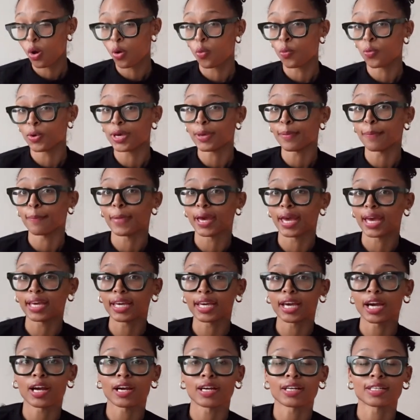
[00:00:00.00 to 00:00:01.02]
We may
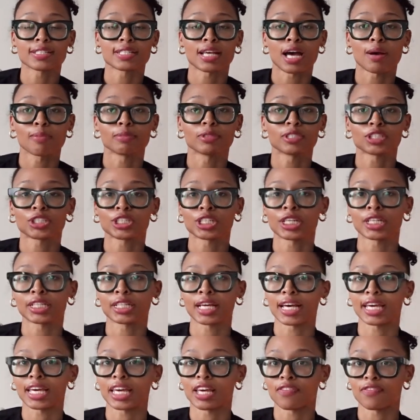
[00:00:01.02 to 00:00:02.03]
get her a sound machine,
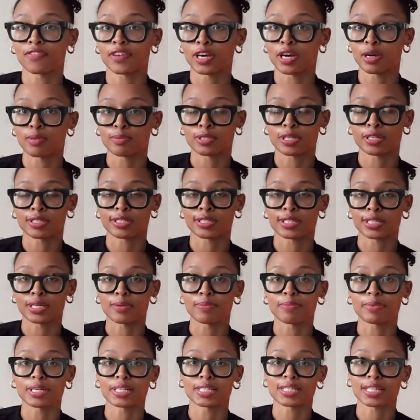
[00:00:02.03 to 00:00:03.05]
like if it helps her
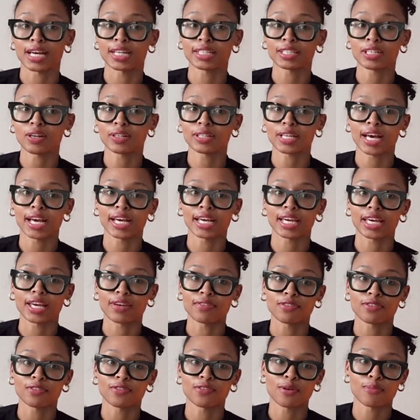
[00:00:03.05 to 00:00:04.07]
sleep, because I know, like,
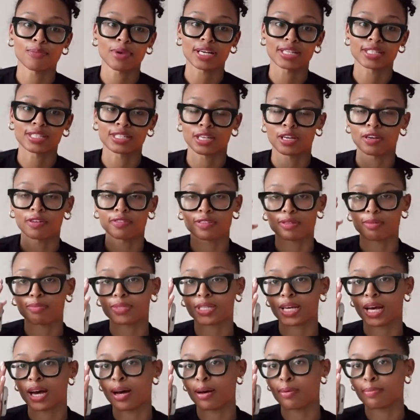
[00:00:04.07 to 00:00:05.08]
even for myself
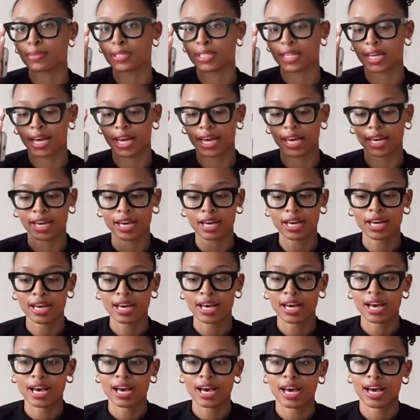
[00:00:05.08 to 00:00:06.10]
sometimes, like,
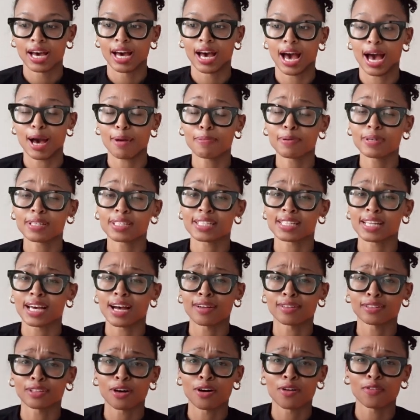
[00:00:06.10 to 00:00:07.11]
I put
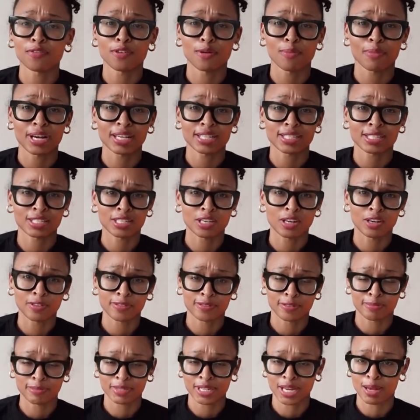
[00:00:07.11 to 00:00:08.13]
sound on for myself
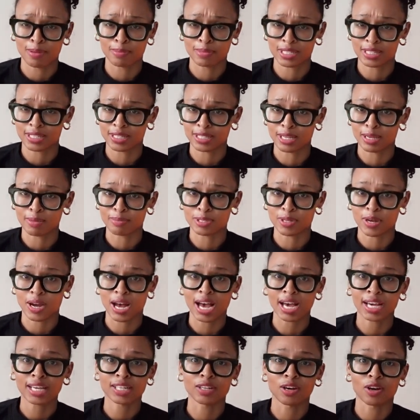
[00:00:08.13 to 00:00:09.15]
sometimes to sleep, so
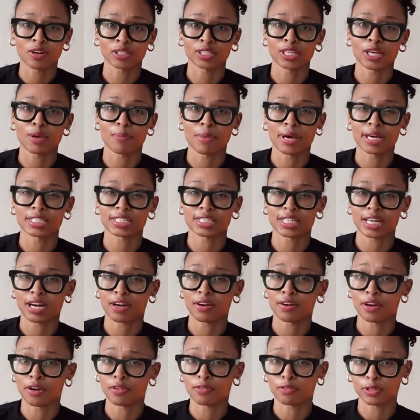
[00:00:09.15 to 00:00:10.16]
I can only imagine how
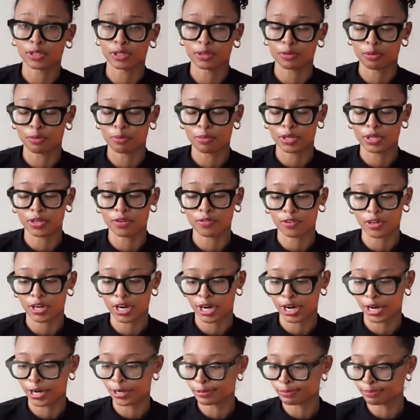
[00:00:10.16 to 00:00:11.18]
helpful it would be for
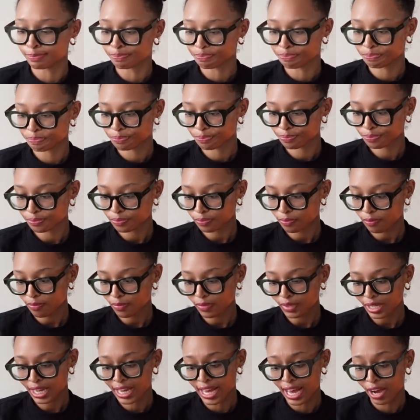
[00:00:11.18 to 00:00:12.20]
her
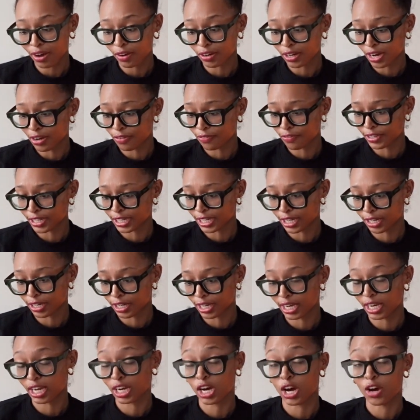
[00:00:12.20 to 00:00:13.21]
and how
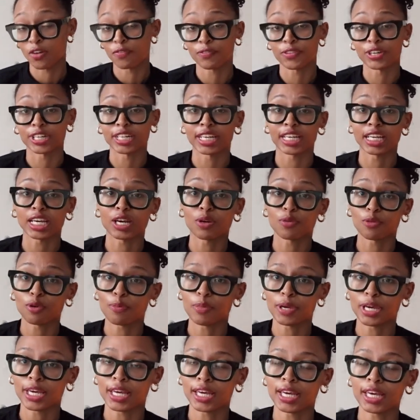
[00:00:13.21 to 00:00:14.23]
comforting it would
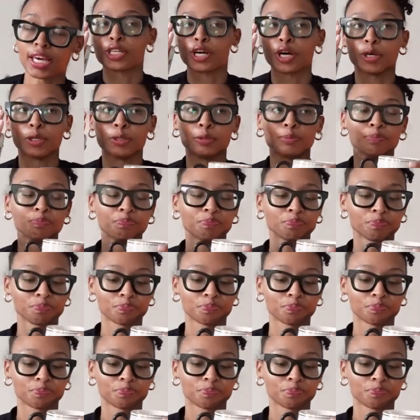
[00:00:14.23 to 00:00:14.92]
be. So